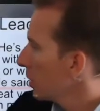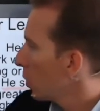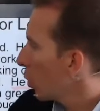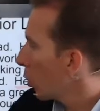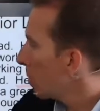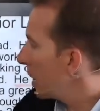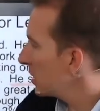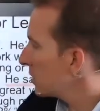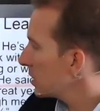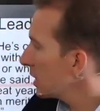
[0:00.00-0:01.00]
or
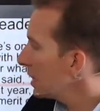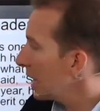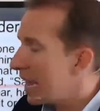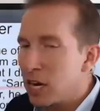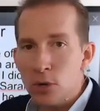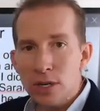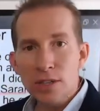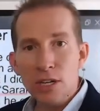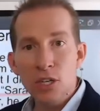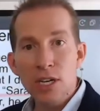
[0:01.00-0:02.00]
basically the increase
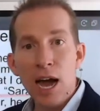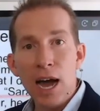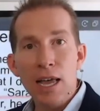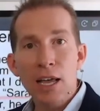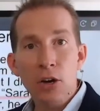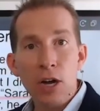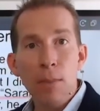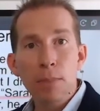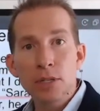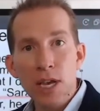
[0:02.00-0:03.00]
that she got in her
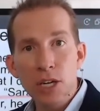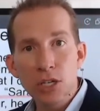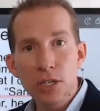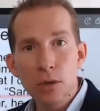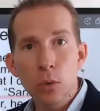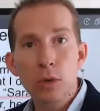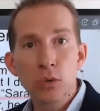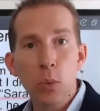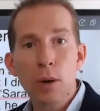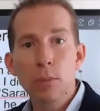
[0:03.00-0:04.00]
compensation was
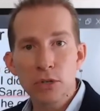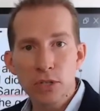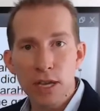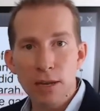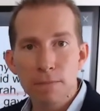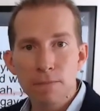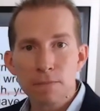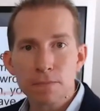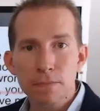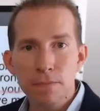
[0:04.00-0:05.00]
1%.
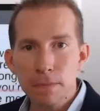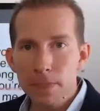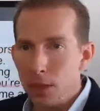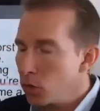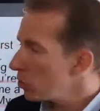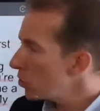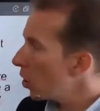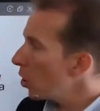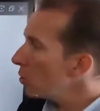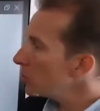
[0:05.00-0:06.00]

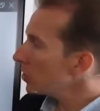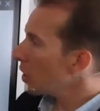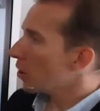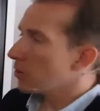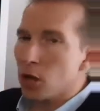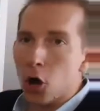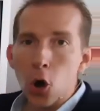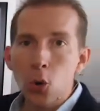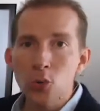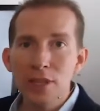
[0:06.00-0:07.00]
Those are the
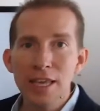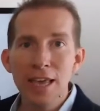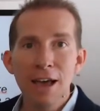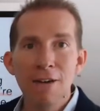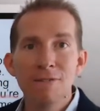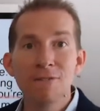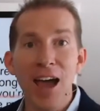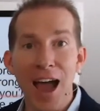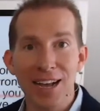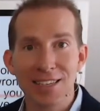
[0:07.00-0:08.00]
only
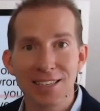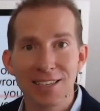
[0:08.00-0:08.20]
facts.